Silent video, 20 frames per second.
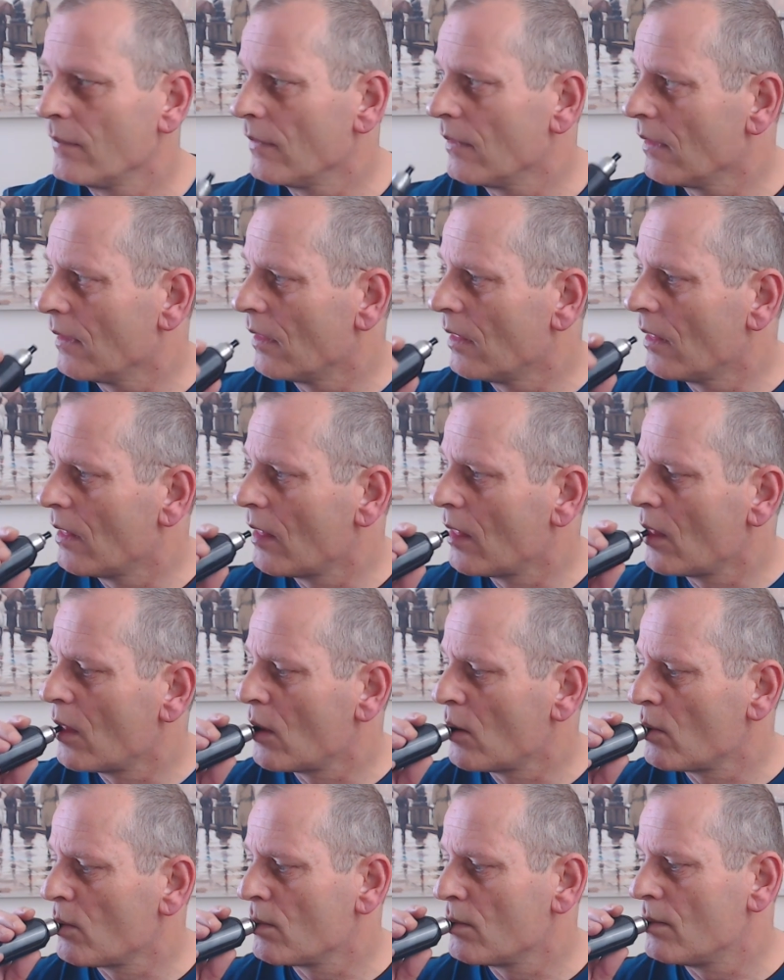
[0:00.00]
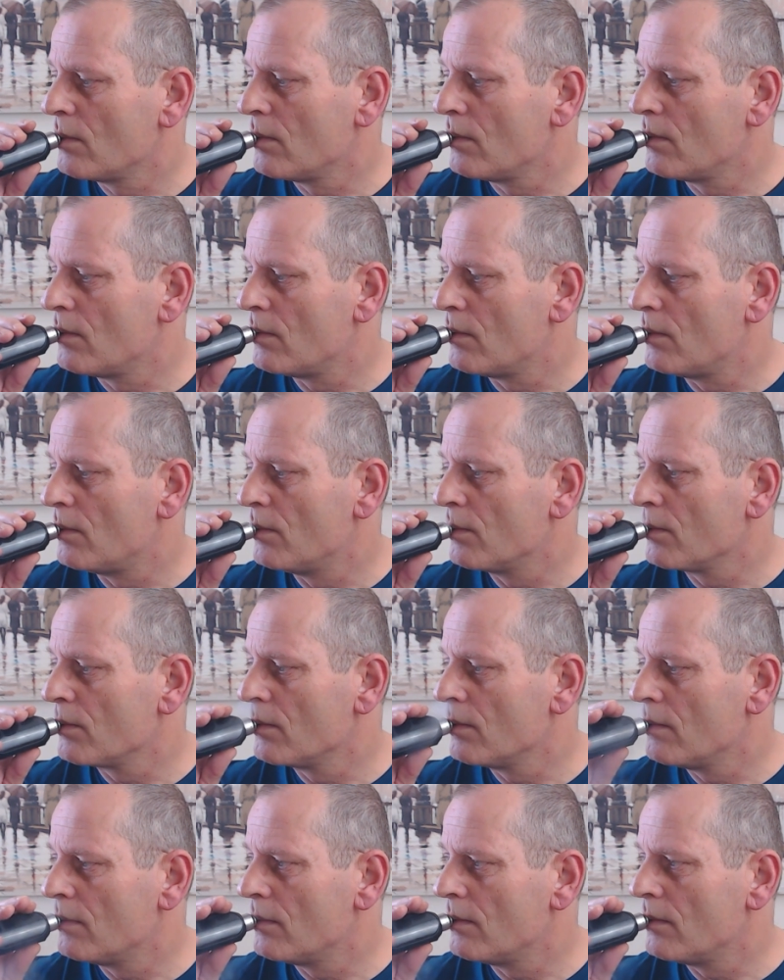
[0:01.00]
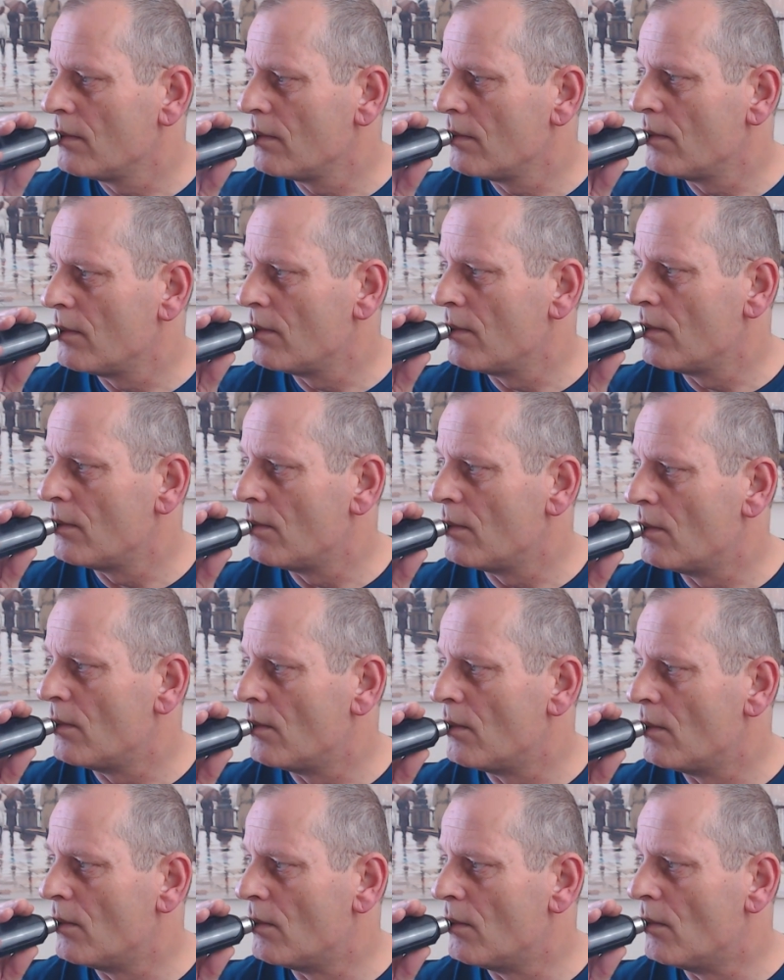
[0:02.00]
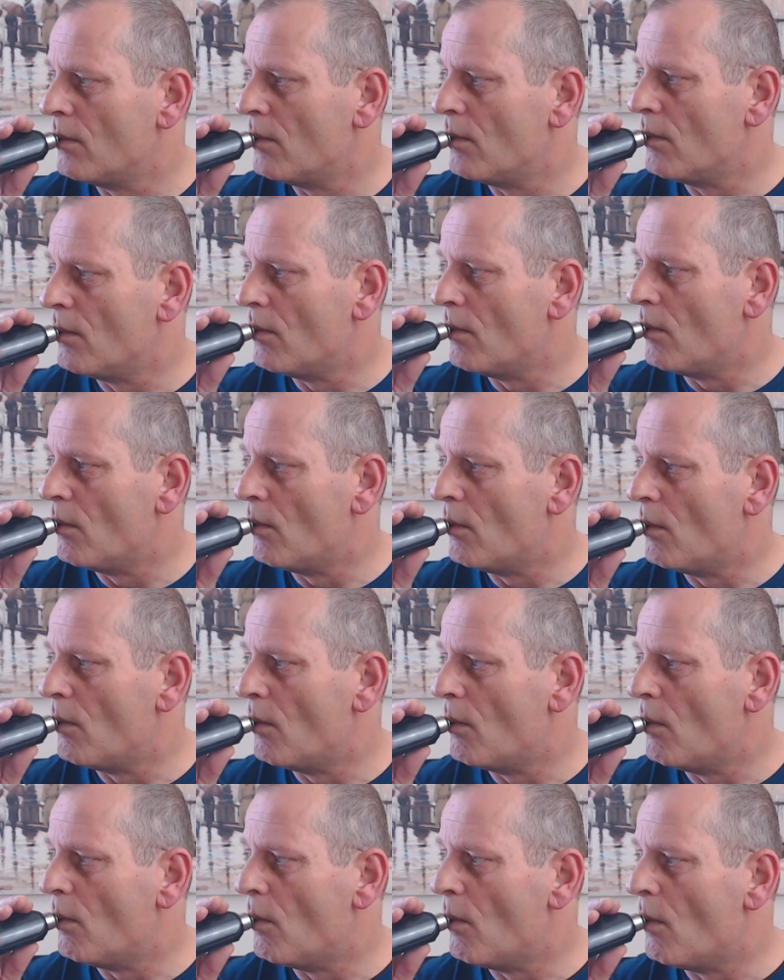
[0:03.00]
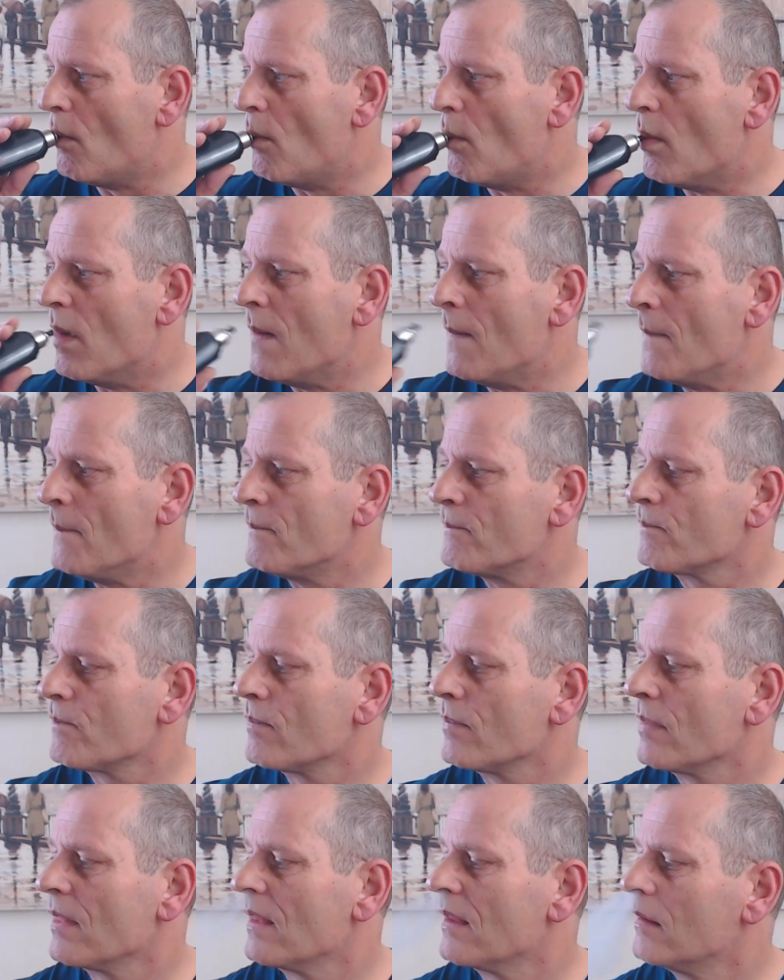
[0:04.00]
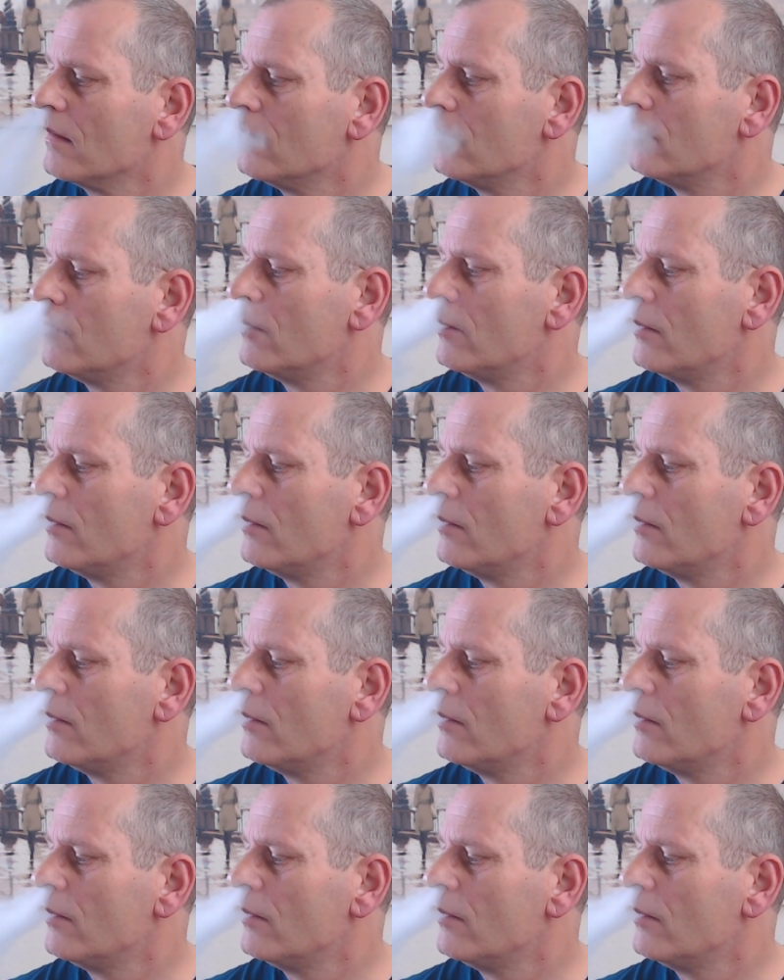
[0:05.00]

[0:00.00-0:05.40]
No one is speaking in this clip.